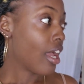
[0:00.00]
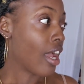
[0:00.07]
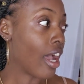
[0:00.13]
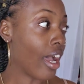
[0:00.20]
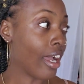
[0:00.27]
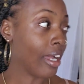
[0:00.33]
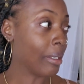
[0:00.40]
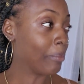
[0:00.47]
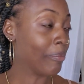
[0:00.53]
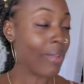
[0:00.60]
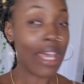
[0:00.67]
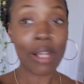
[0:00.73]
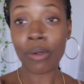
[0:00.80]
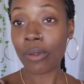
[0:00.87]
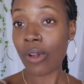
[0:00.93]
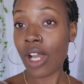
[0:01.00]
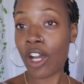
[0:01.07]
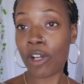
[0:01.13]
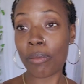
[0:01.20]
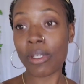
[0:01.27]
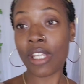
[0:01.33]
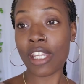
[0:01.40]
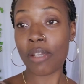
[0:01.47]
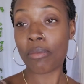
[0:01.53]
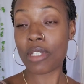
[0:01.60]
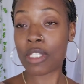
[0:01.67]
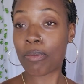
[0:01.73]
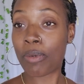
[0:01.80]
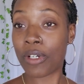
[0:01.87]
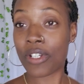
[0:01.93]
I don't know how I became
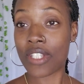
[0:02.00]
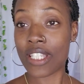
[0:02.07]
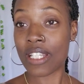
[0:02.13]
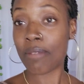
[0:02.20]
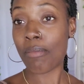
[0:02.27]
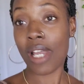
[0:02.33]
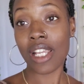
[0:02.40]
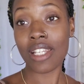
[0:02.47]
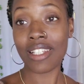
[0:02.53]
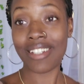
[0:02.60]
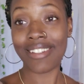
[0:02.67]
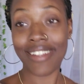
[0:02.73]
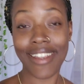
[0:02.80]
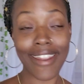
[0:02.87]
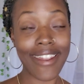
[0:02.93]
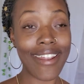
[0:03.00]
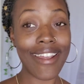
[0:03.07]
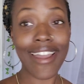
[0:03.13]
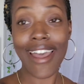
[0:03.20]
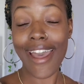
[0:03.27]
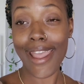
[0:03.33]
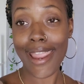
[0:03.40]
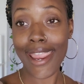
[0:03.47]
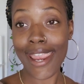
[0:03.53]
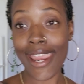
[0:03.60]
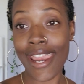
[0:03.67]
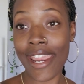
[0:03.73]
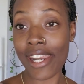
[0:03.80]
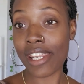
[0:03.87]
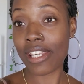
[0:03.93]
this person. Back in the day, I
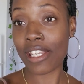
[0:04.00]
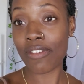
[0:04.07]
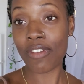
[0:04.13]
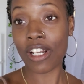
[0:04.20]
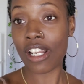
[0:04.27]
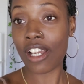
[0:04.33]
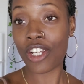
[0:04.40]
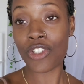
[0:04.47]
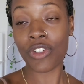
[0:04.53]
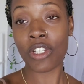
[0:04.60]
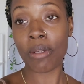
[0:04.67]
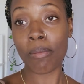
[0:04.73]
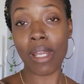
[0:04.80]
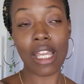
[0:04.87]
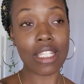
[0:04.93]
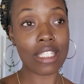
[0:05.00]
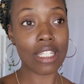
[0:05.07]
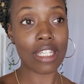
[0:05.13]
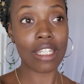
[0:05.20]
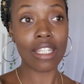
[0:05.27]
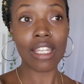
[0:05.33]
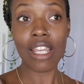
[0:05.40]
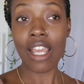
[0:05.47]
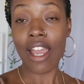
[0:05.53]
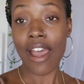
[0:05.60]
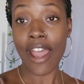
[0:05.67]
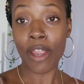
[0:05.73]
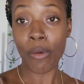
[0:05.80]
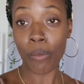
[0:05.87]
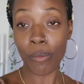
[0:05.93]
hated leaving laundry in the basket.
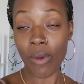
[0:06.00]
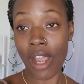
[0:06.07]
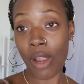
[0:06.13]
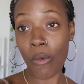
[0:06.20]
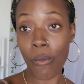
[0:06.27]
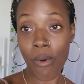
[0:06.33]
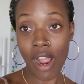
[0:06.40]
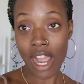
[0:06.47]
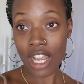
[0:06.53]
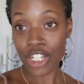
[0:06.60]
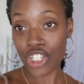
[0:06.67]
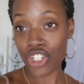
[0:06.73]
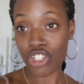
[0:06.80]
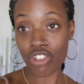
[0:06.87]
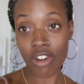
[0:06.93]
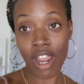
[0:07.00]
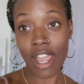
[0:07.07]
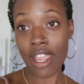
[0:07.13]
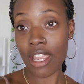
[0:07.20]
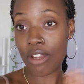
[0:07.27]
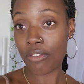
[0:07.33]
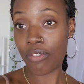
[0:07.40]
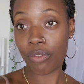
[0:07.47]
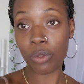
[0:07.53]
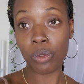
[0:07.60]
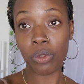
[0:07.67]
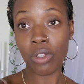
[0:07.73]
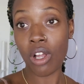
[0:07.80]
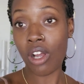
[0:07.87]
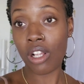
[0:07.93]
I wash, dry, and
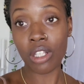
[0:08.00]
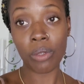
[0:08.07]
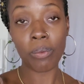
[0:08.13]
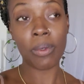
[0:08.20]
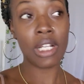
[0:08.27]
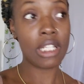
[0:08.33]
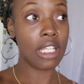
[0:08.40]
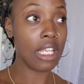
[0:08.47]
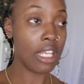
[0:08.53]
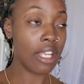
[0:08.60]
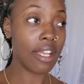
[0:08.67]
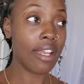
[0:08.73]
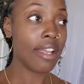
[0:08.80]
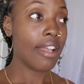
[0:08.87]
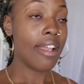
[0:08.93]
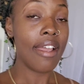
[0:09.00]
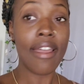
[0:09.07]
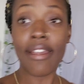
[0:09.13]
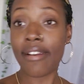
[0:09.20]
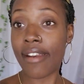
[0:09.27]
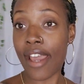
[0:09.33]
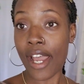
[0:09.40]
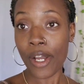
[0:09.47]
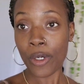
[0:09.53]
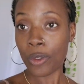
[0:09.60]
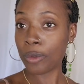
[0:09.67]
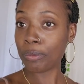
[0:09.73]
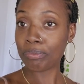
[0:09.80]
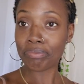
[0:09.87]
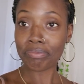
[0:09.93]
fold all in one day. And now,